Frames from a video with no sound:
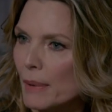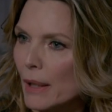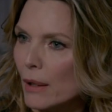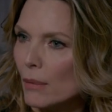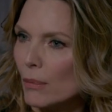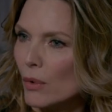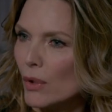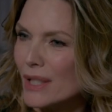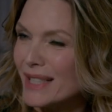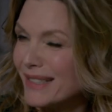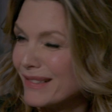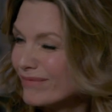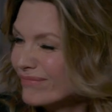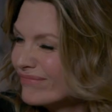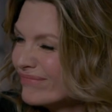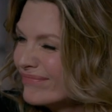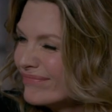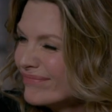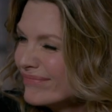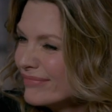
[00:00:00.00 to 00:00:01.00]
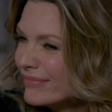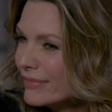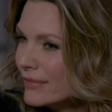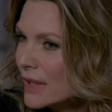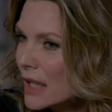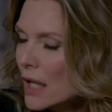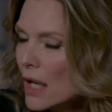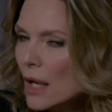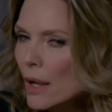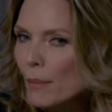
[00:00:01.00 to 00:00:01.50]
Baker Boys. Mm.
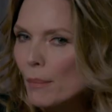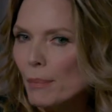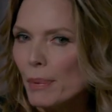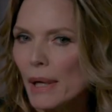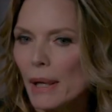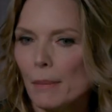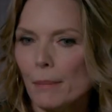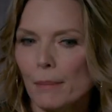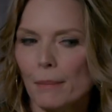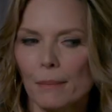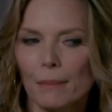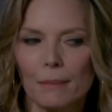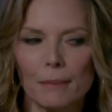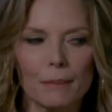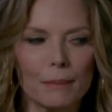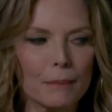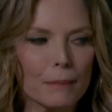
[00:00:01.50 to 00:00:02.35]
But mm.